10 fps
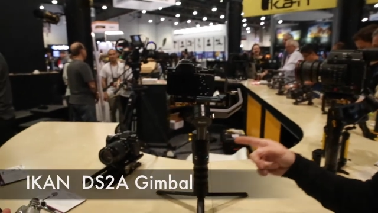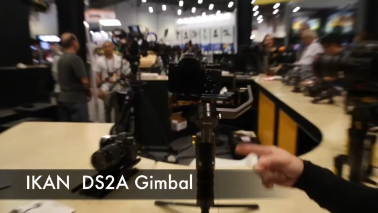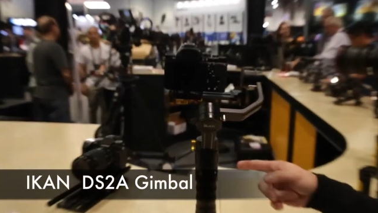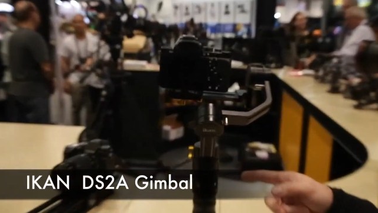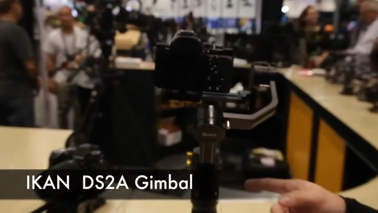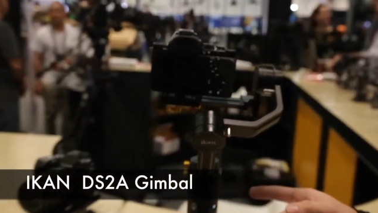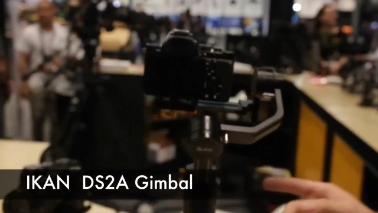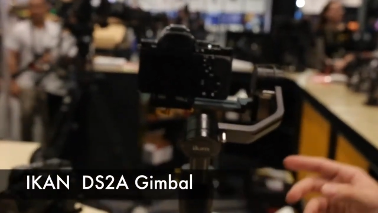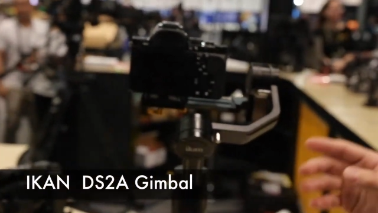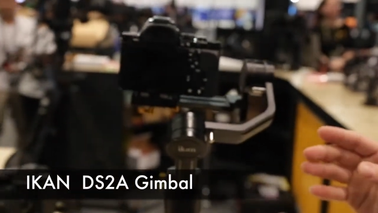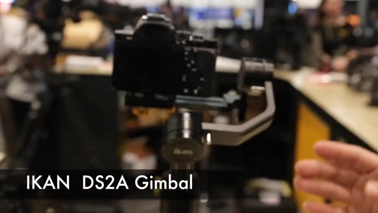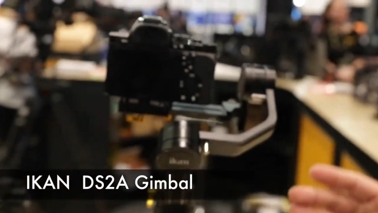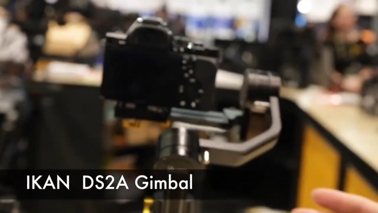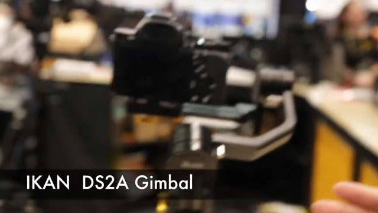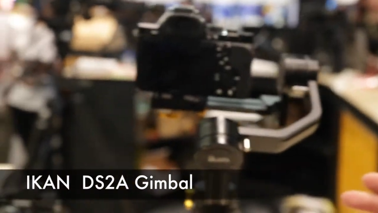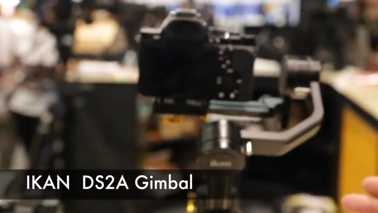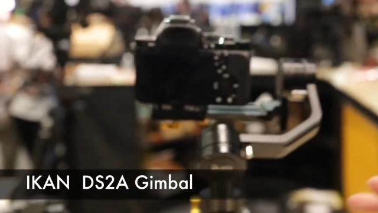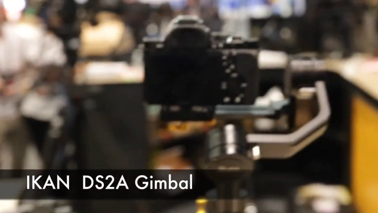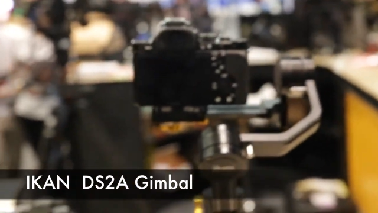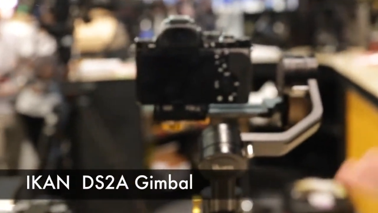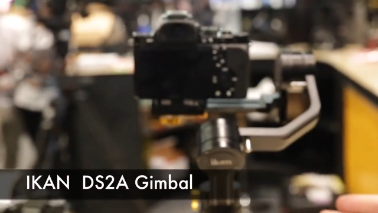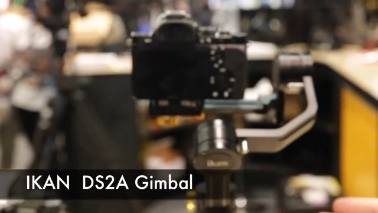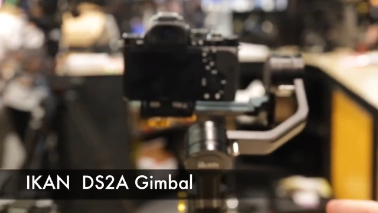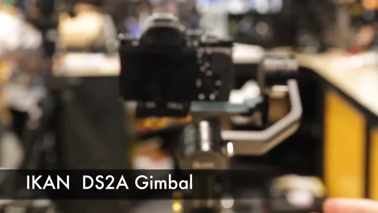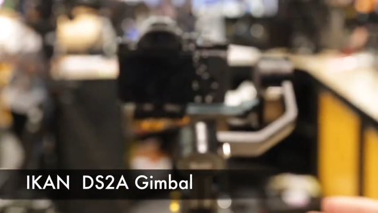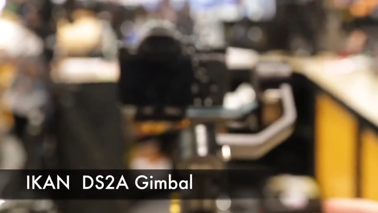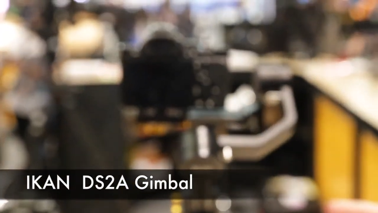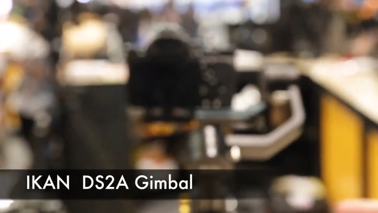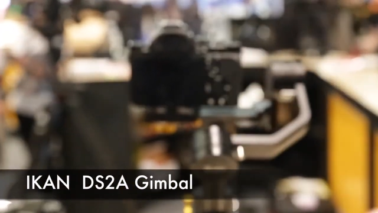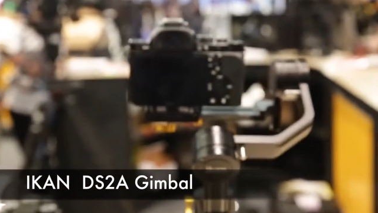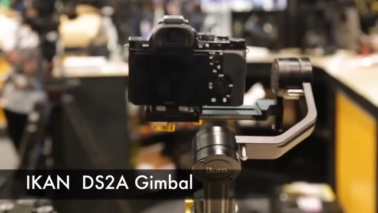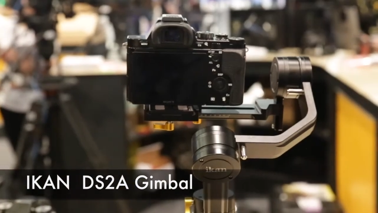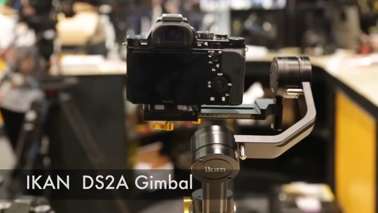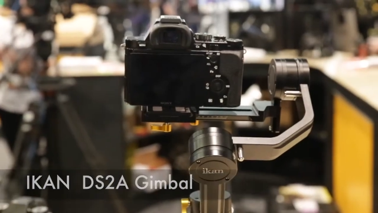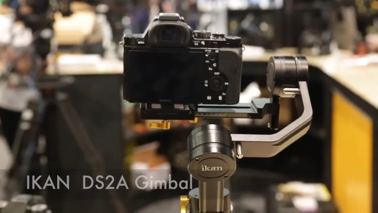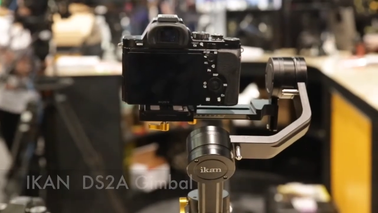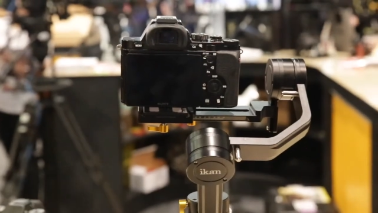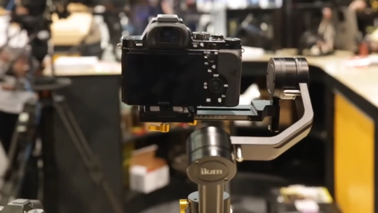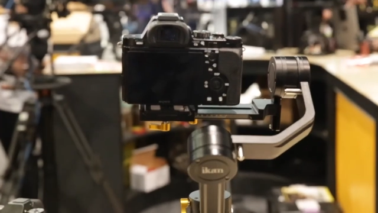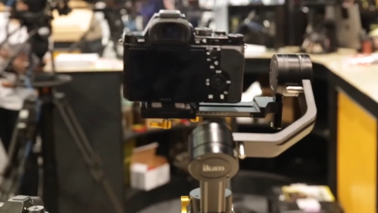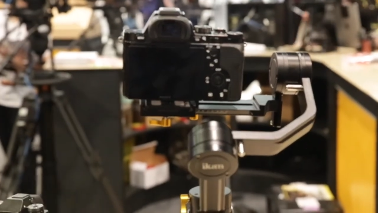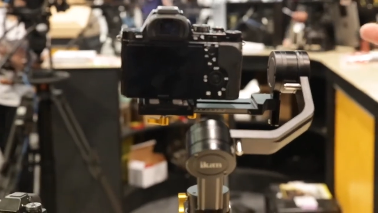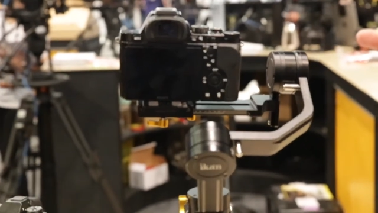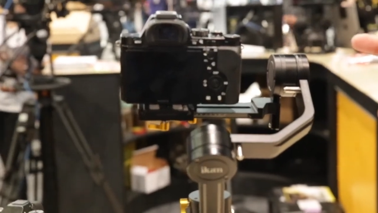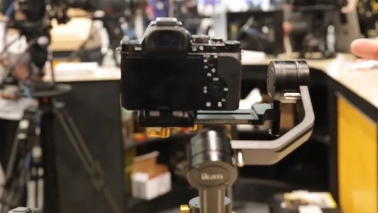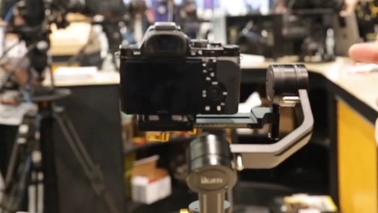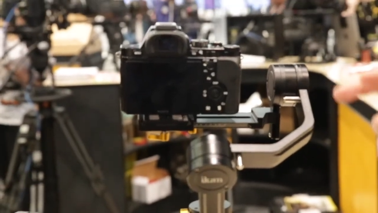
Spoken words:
No face is visible, so there are no lips to read.